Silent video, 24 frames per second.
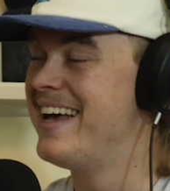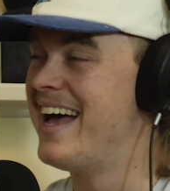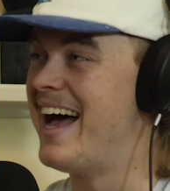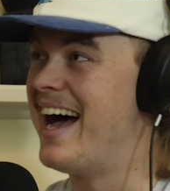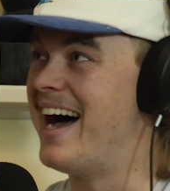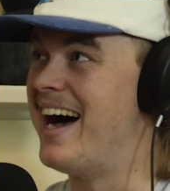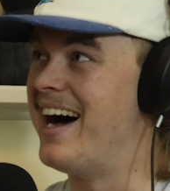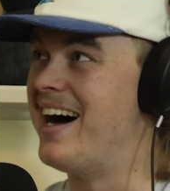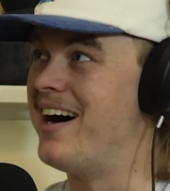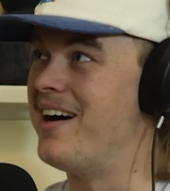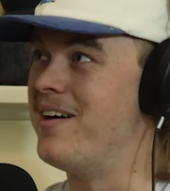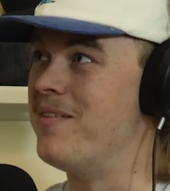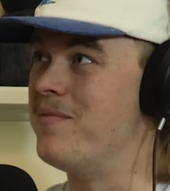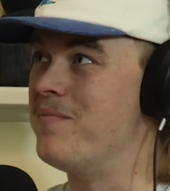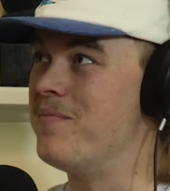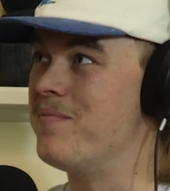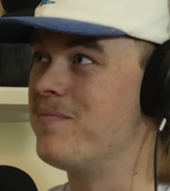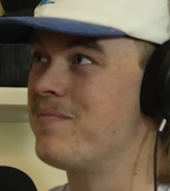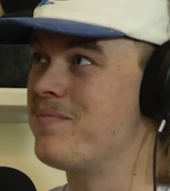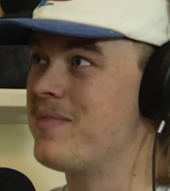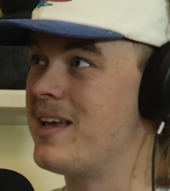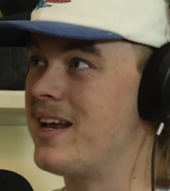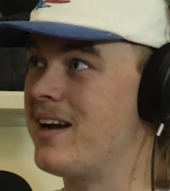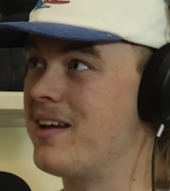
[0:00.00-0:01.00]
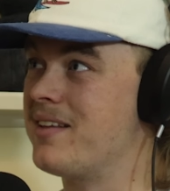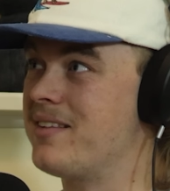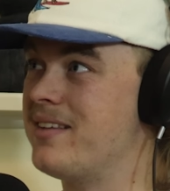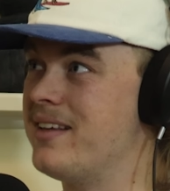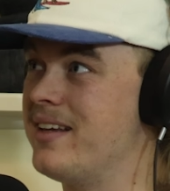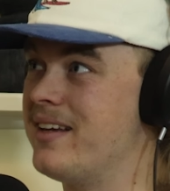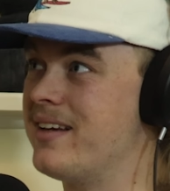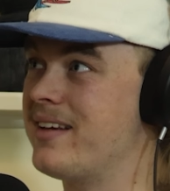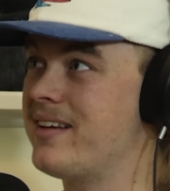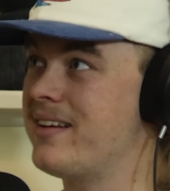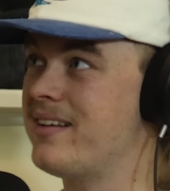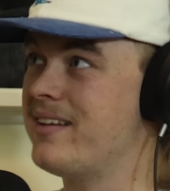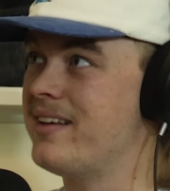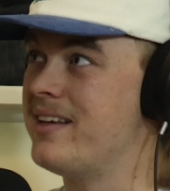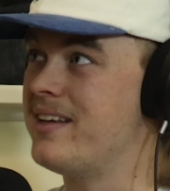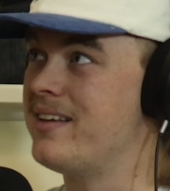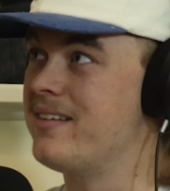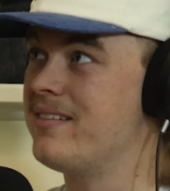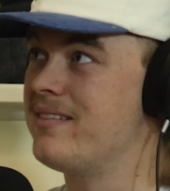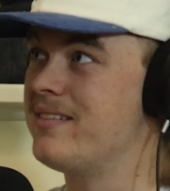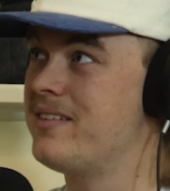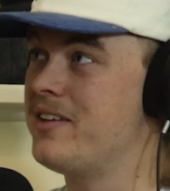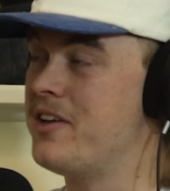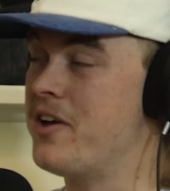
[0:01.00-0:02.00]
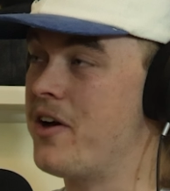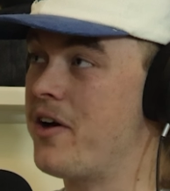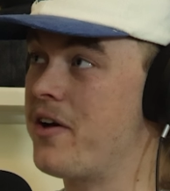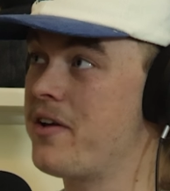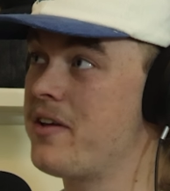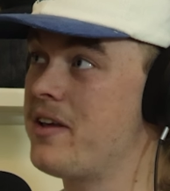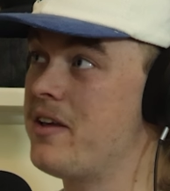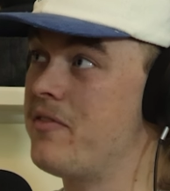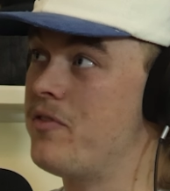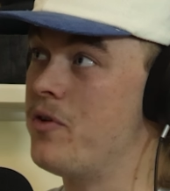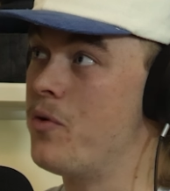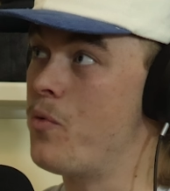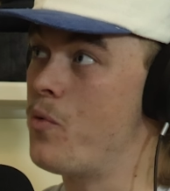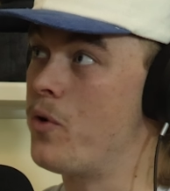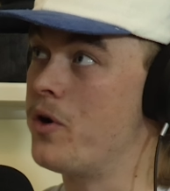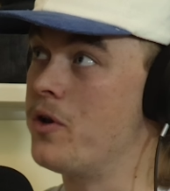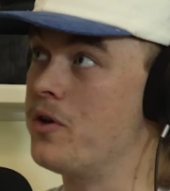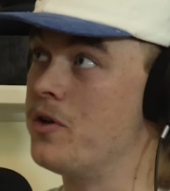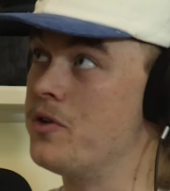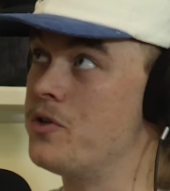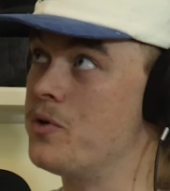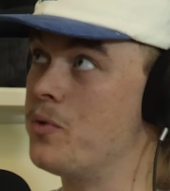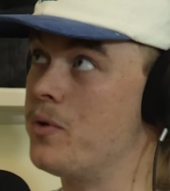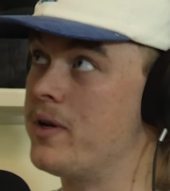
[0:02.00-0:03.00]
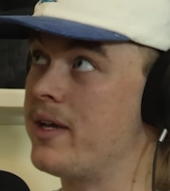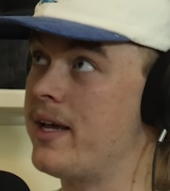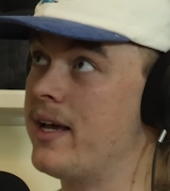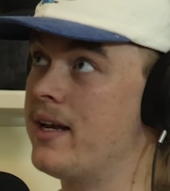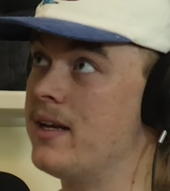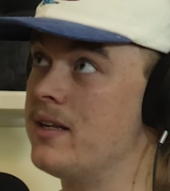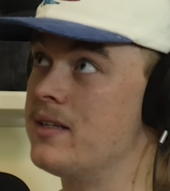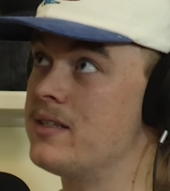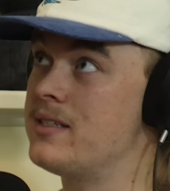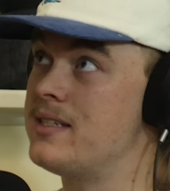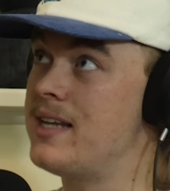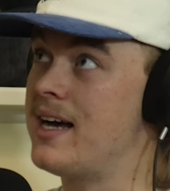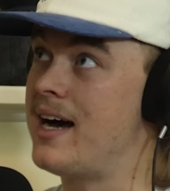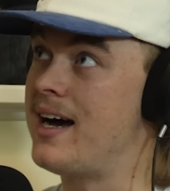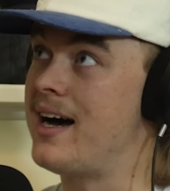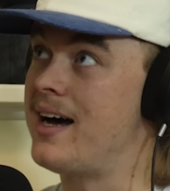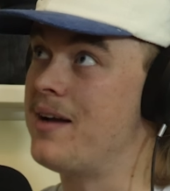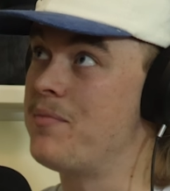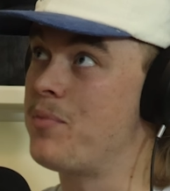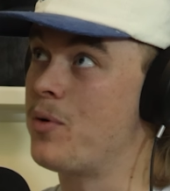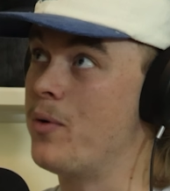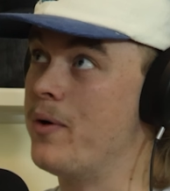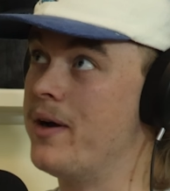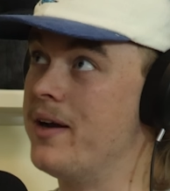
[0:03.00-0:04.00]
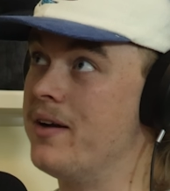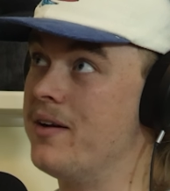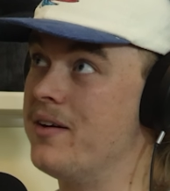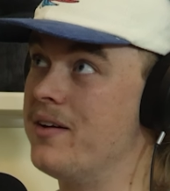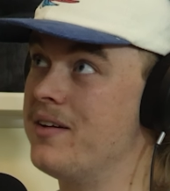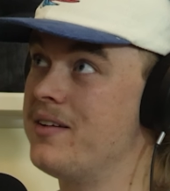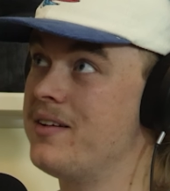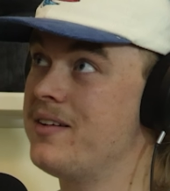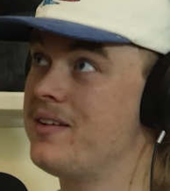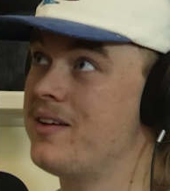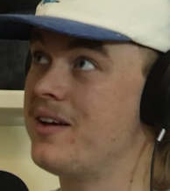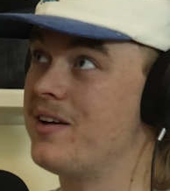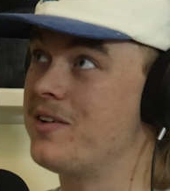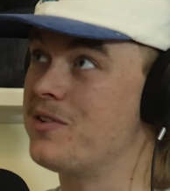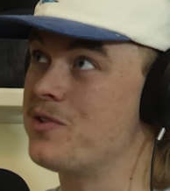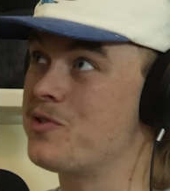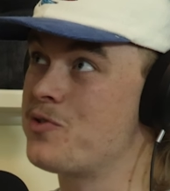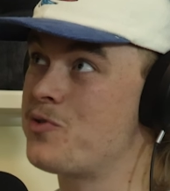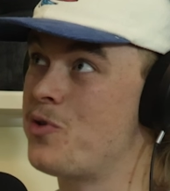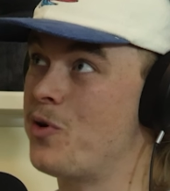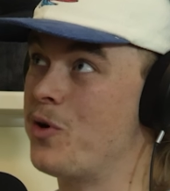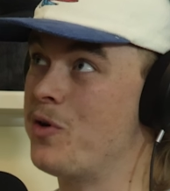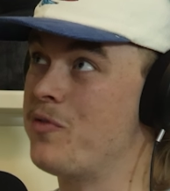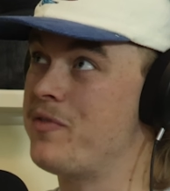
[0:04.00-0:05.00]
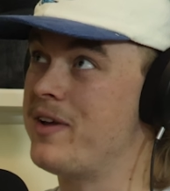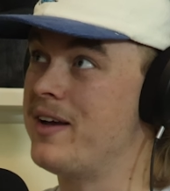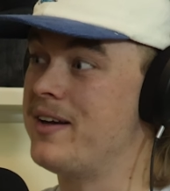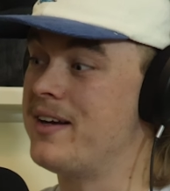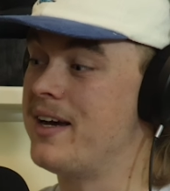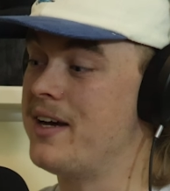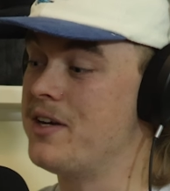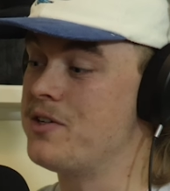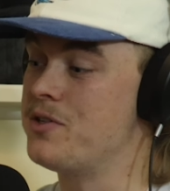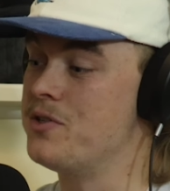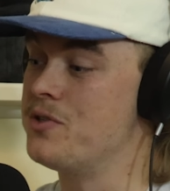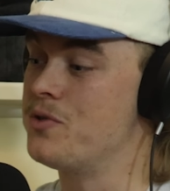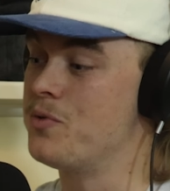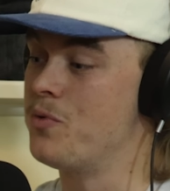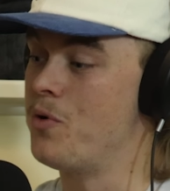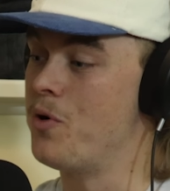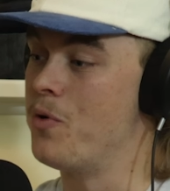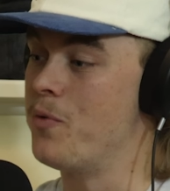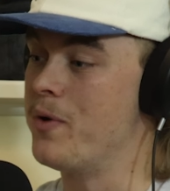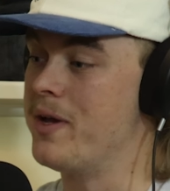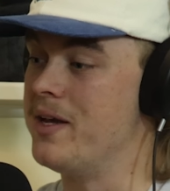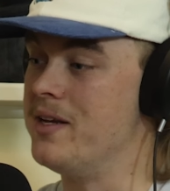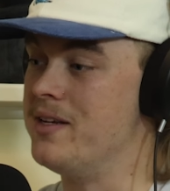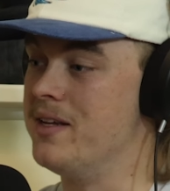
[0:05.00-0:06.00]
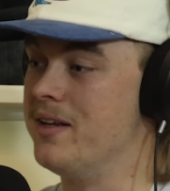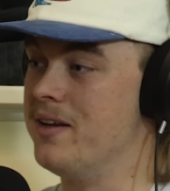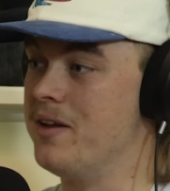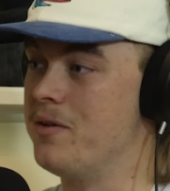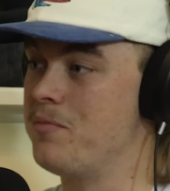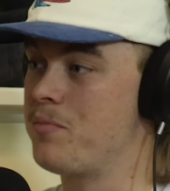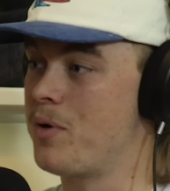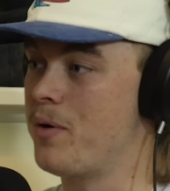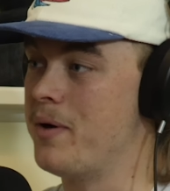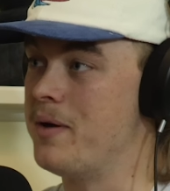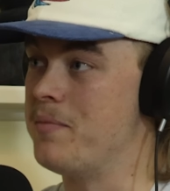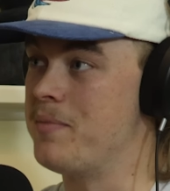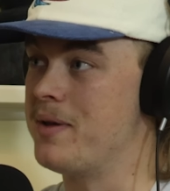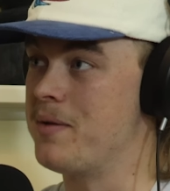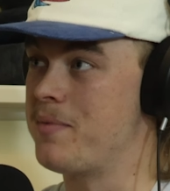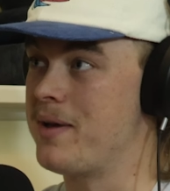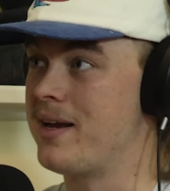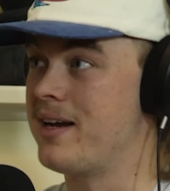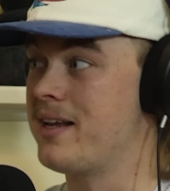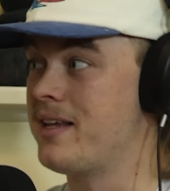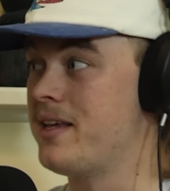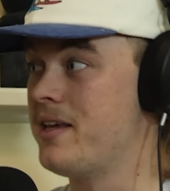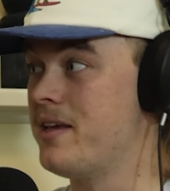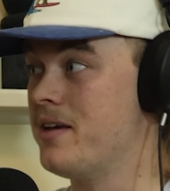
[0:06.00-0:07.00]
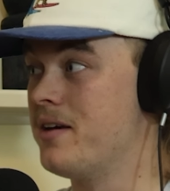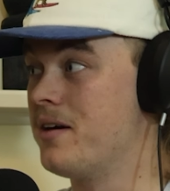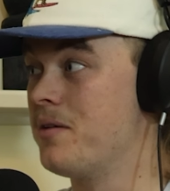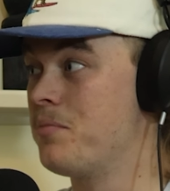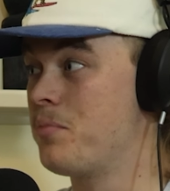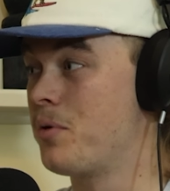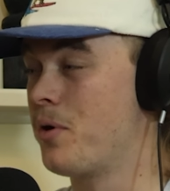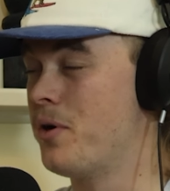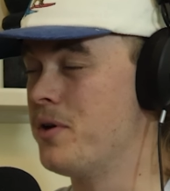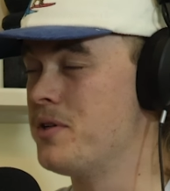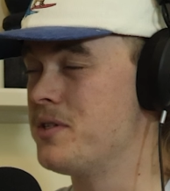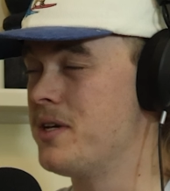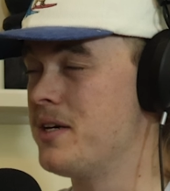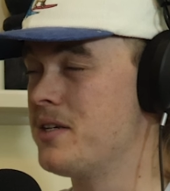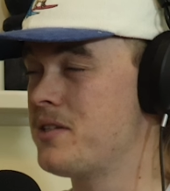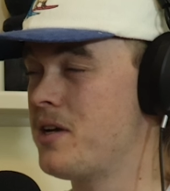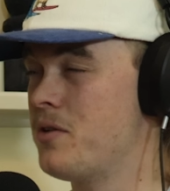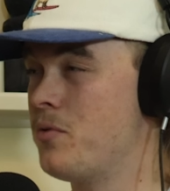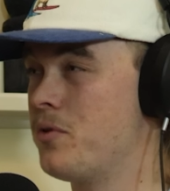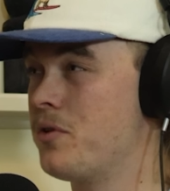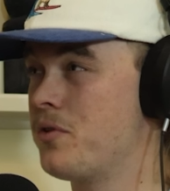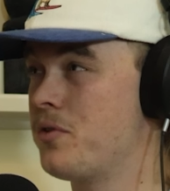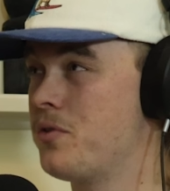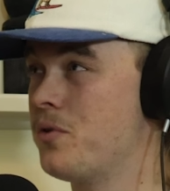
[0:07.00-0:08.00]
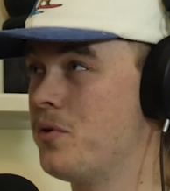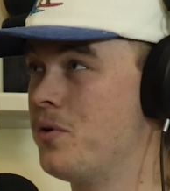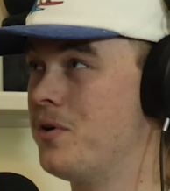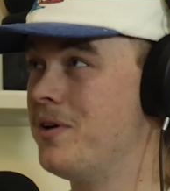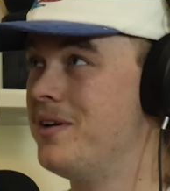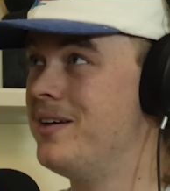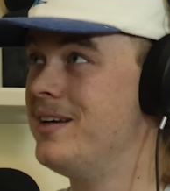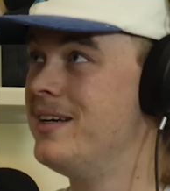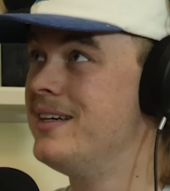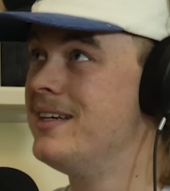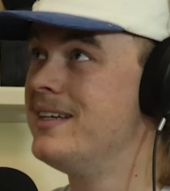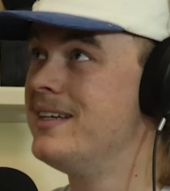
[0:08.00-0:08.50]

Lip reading: And I think, if you wanted to do it again and start probably at a stronger foundation to what we did, it'd probably be about a year process, I would have thought.